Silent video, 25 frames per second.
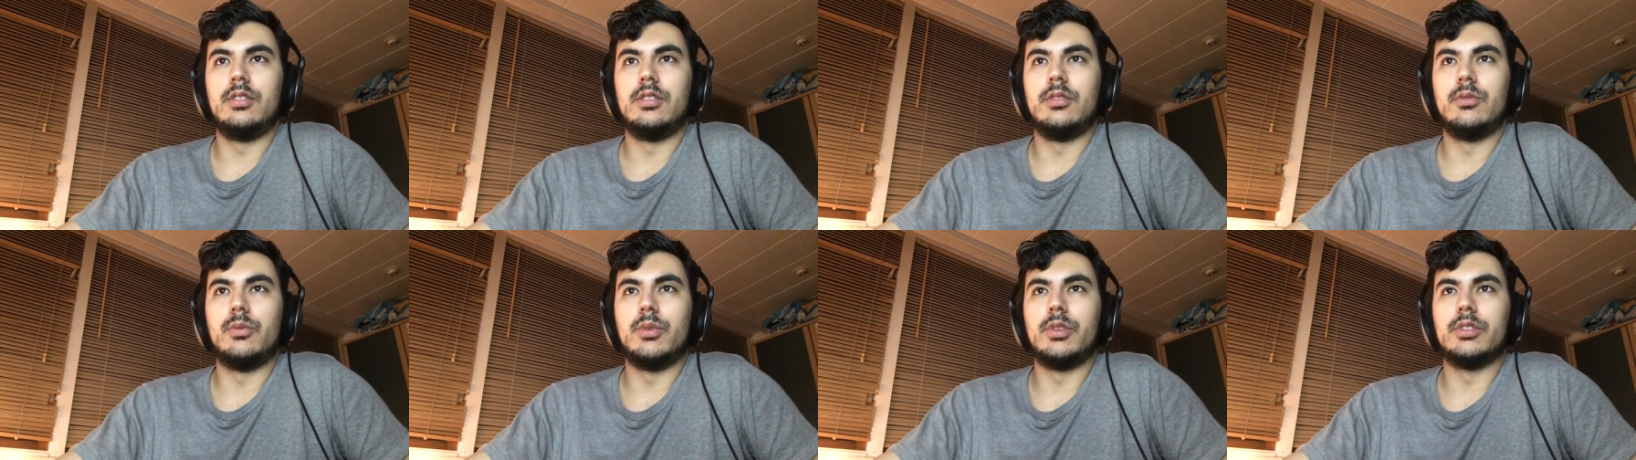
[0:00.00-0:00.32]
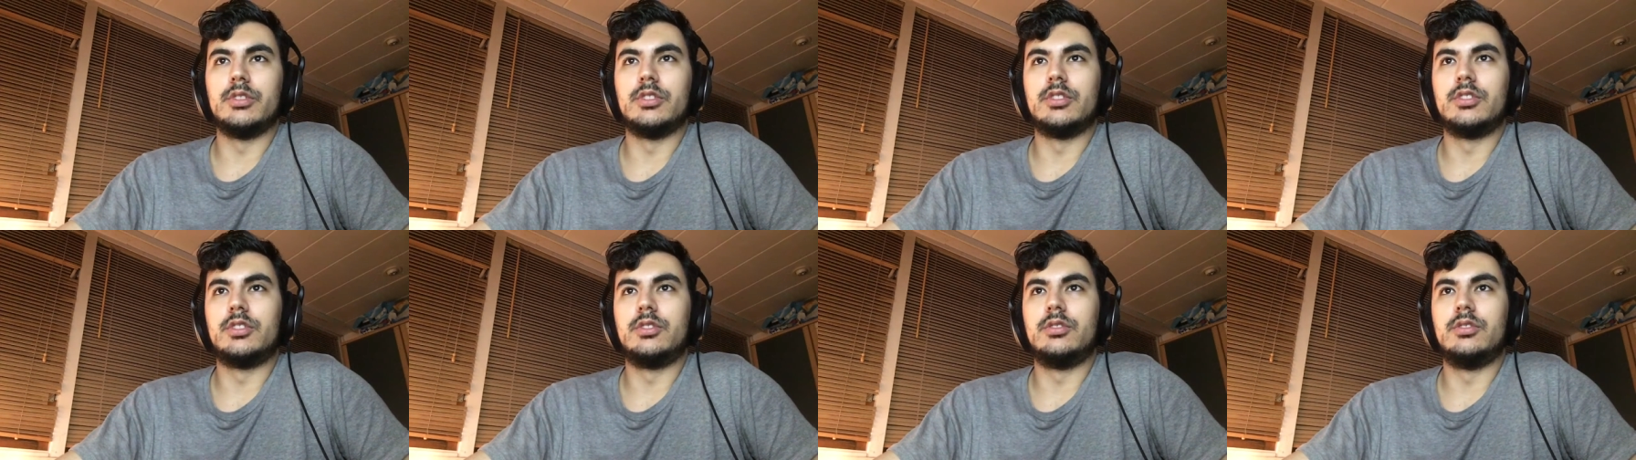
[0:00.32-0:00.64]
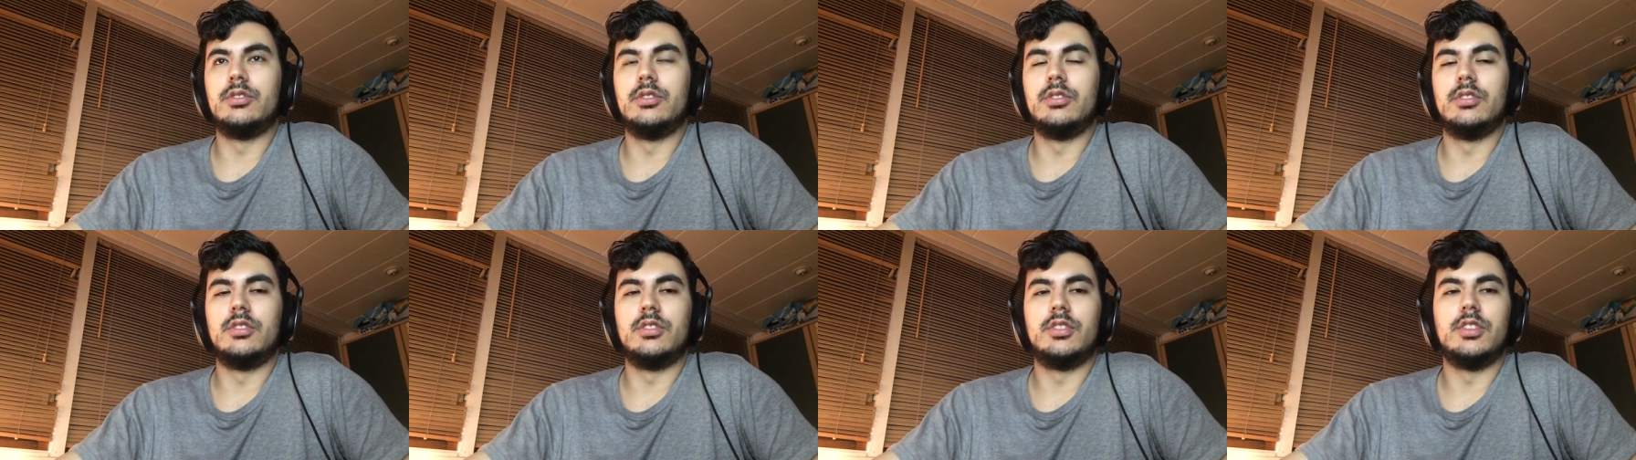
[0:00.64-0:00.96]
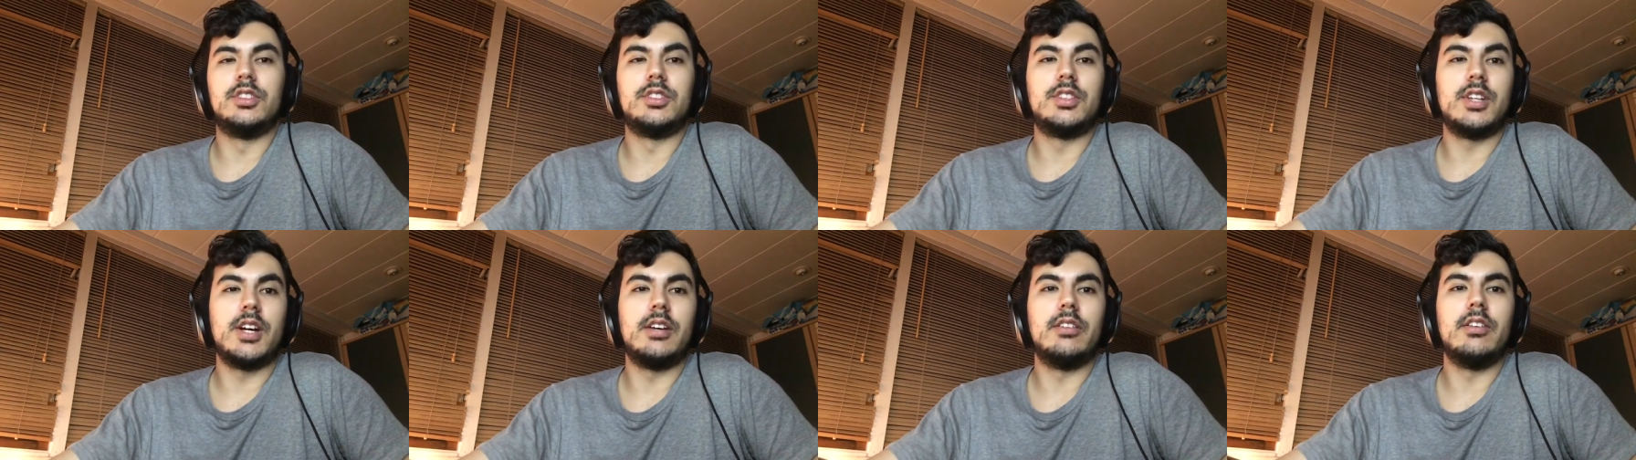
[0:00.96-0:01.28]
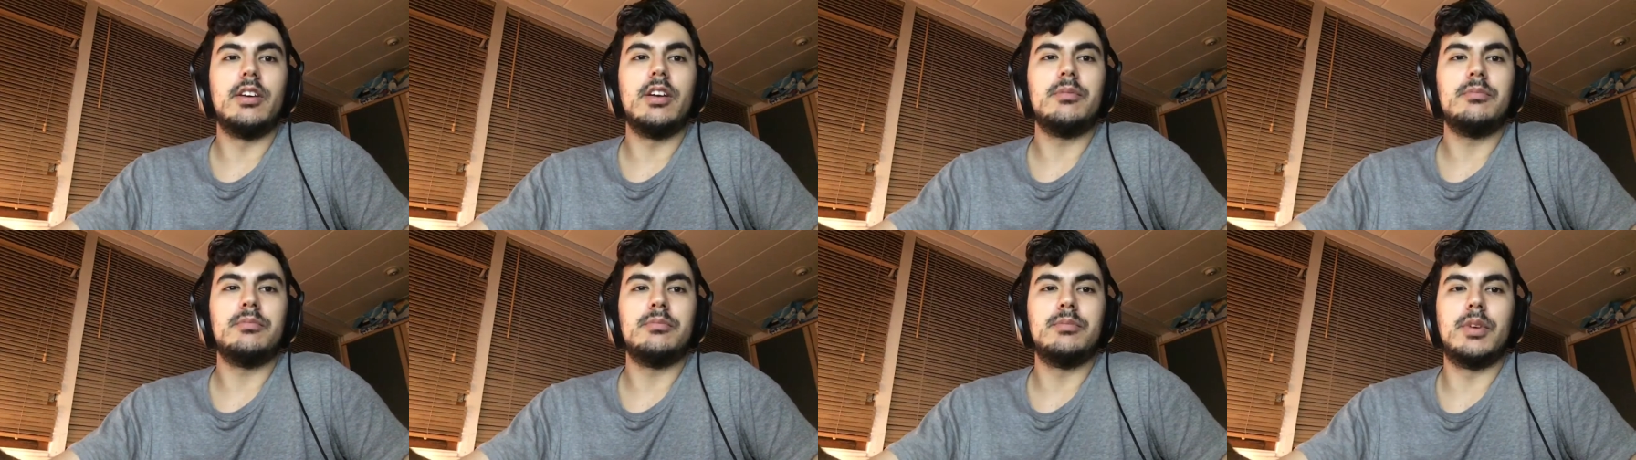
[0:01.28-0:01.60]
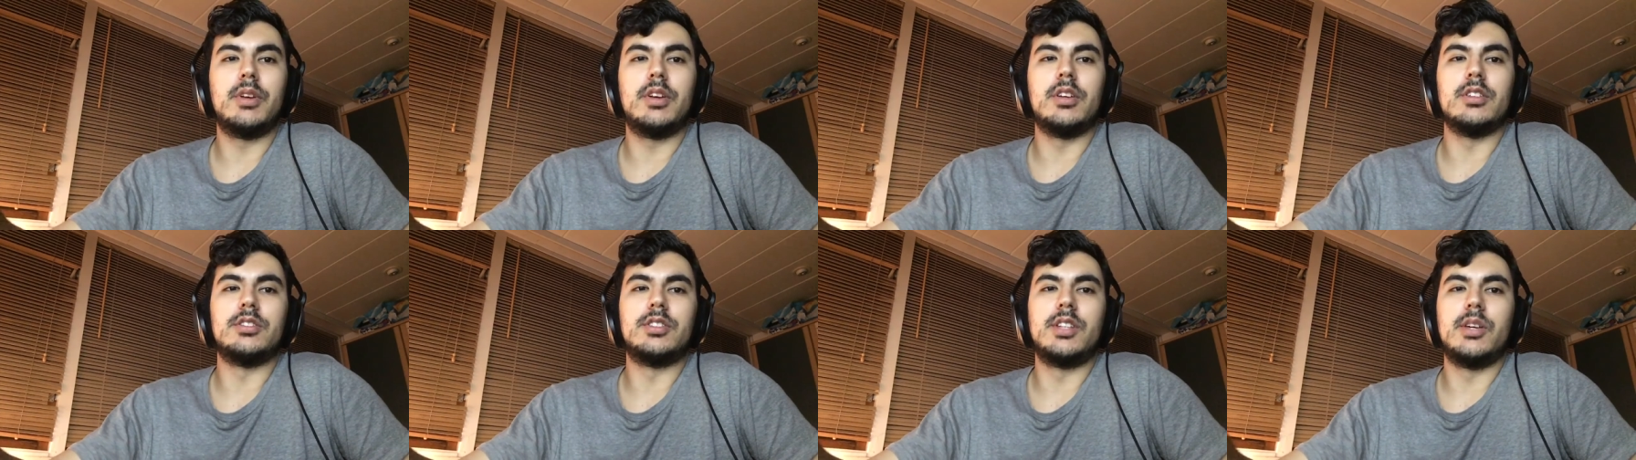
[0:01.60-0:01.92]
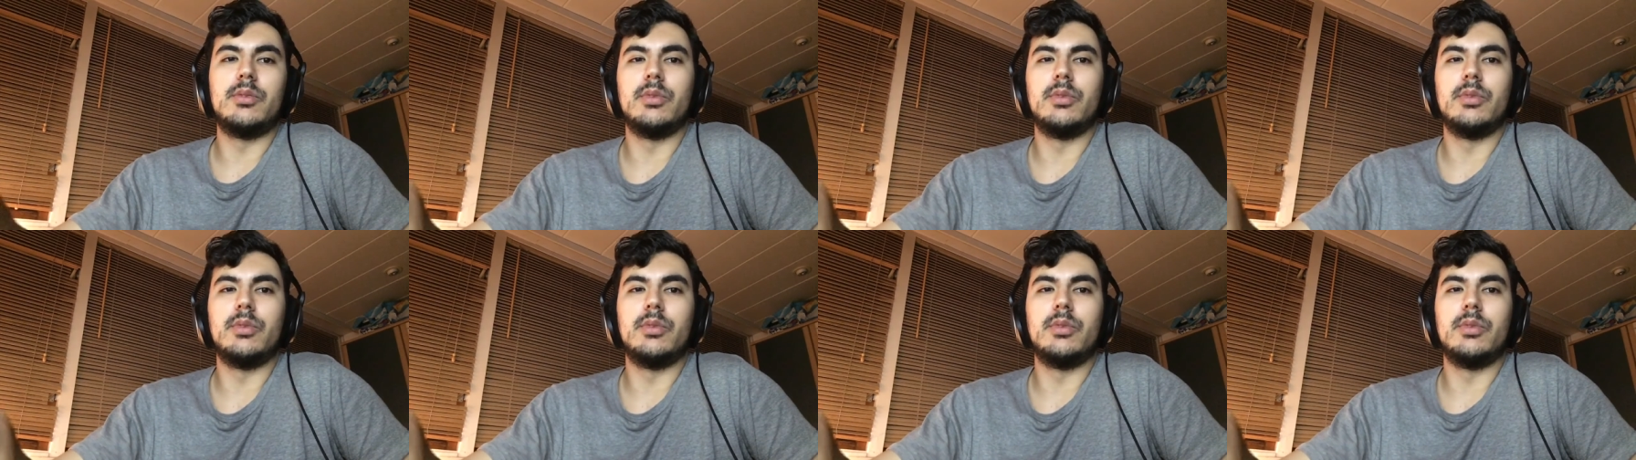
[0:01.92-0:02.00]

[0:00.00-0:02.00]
wants this area because they